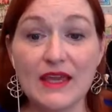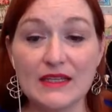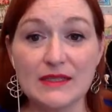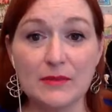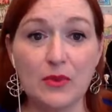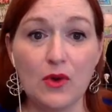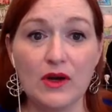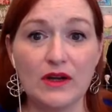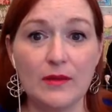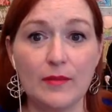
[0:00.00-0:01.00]
it is
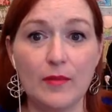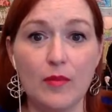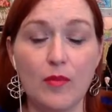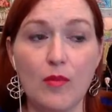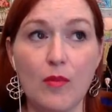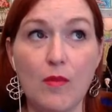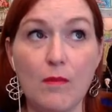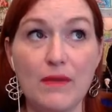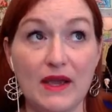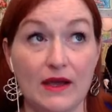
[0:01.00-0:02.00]
important
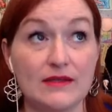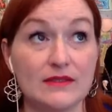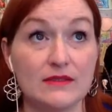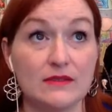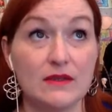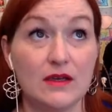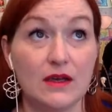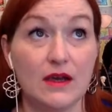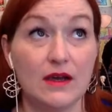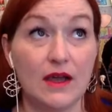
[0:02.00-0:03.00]
because
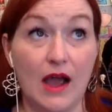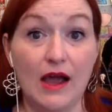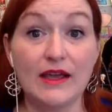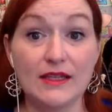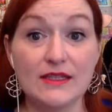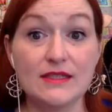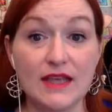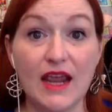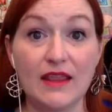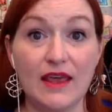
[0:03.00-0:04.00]
I could
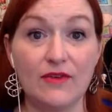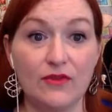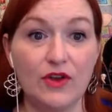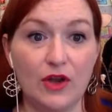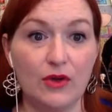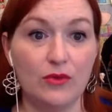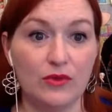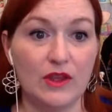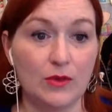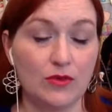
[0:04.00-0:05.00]
say that, you
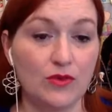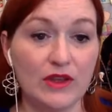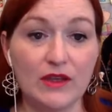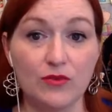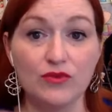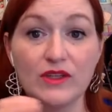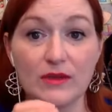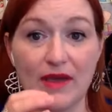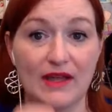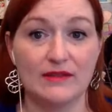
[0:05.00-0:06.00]
know, there were really, really
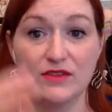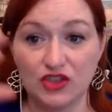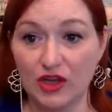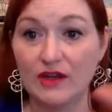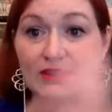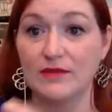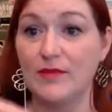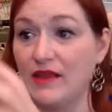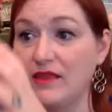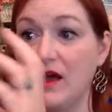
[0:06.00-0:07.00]
bad chunks of
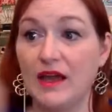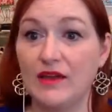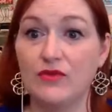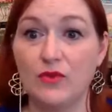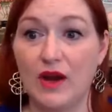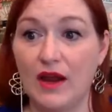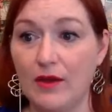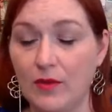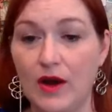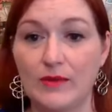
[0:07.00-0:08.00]
my life where
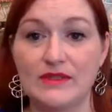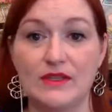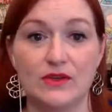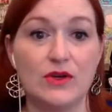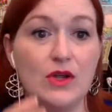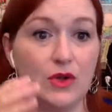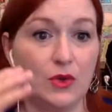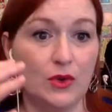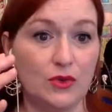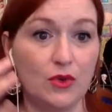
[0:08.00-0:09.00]
I, where I was either
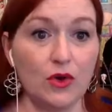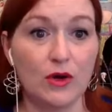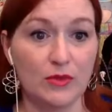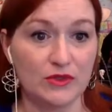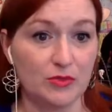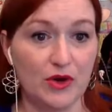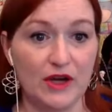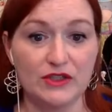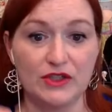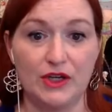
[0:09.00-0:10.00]
going through horrible
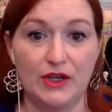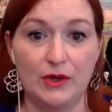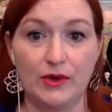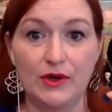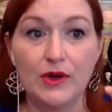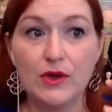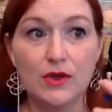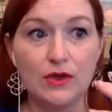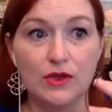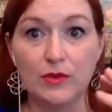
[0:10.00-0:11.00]
depression or,
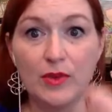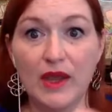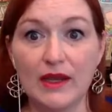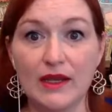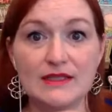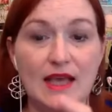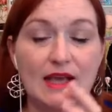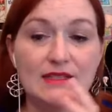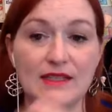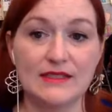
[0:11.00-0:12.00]
you know, panic
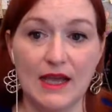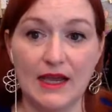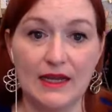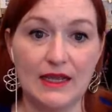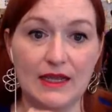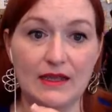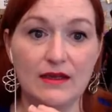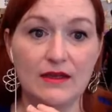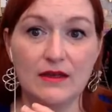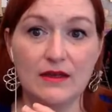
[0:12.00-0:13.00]
attacks, anxiety,
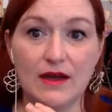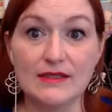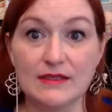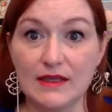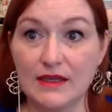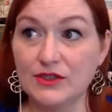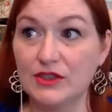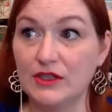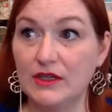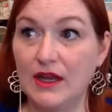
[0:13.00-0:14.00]

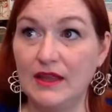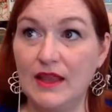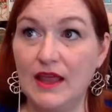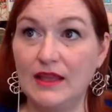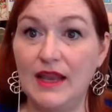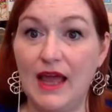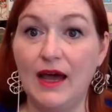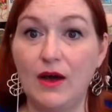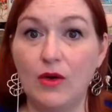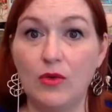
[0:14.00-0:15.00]
isolation, and that
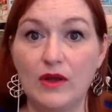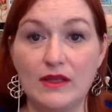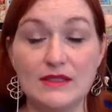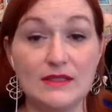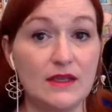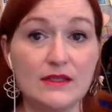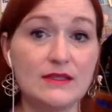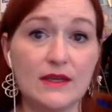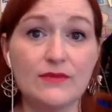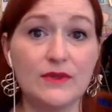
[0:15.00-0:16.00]
now it's, it's
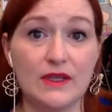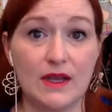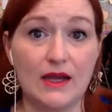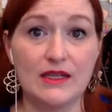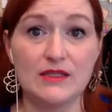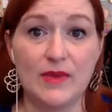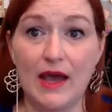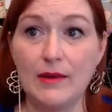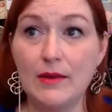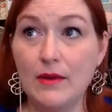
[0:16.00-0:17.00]
definitely not as
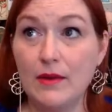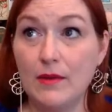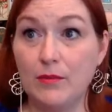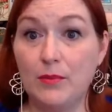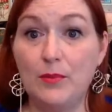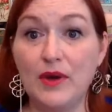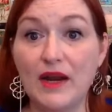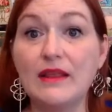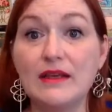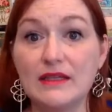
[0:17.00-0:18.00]
bad, but
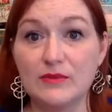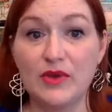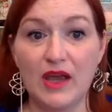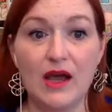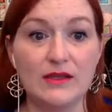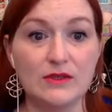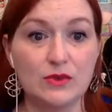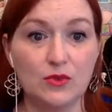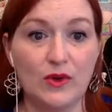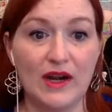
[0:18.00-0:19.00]
I think it's because
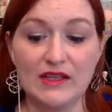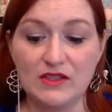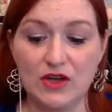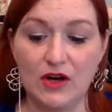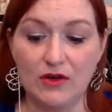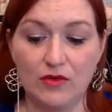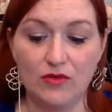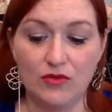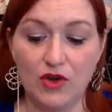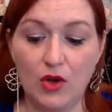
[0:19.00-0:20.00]
when I start
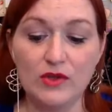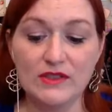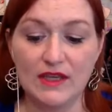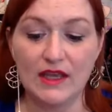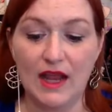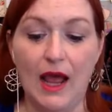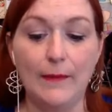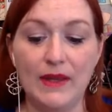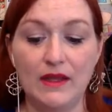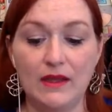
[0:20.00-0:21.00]
noticing it
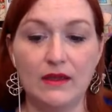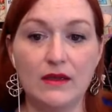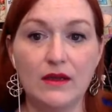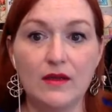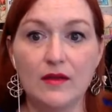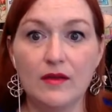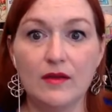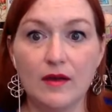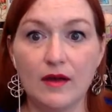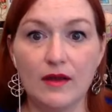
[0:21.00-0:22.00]
happening,
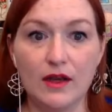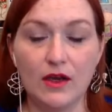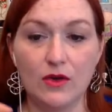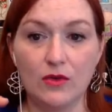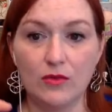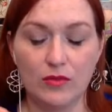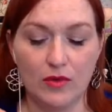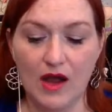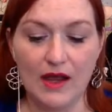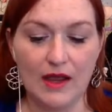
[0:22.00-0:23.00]
you know,
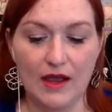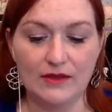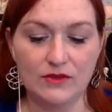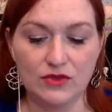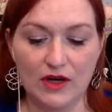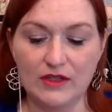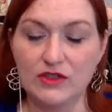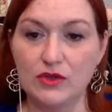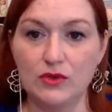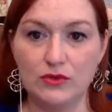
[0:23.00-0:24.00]
I, I try to
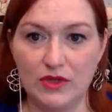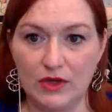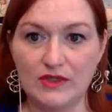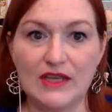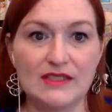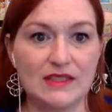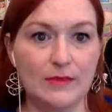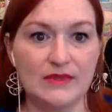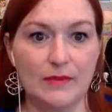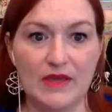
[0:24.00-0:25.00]
do, you know, take
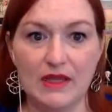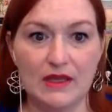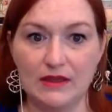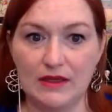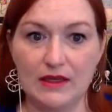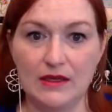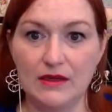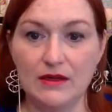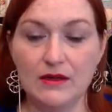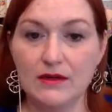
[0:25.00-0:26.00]
steps immediately
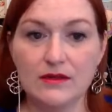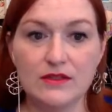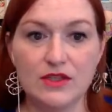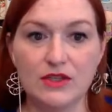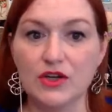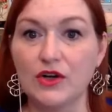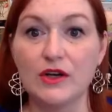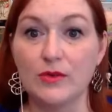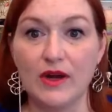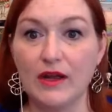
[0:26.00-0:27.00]
to turn
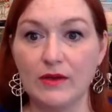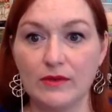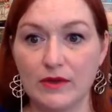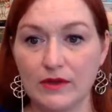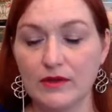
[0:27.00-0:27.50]
it around.